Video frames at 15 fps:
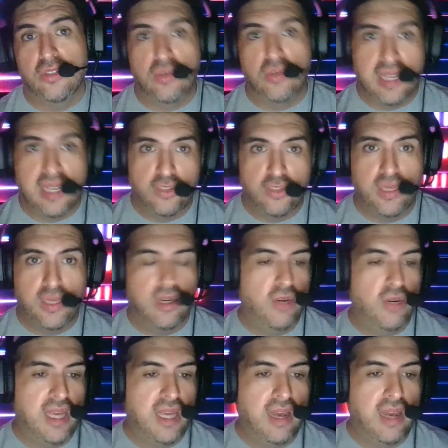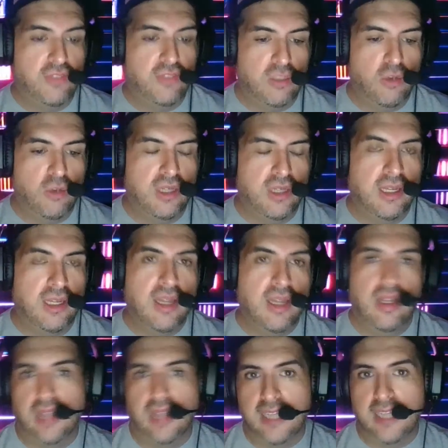So next week, I already have someone
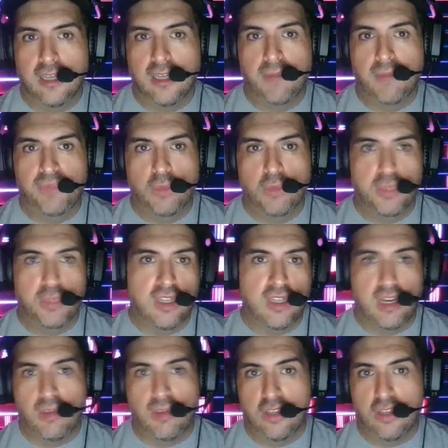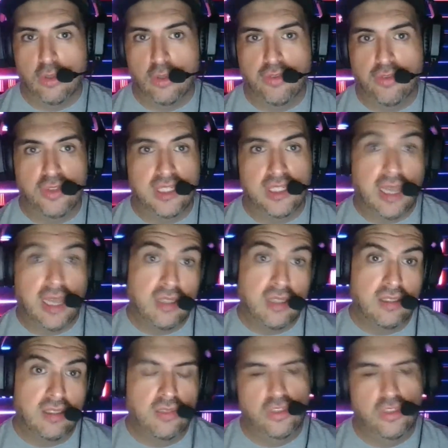lined up. We'll be talking about UFOs in
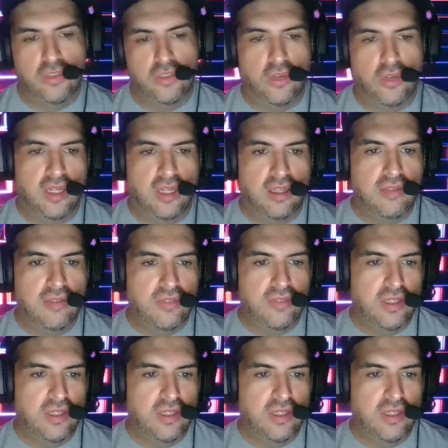Texas, which is where I live.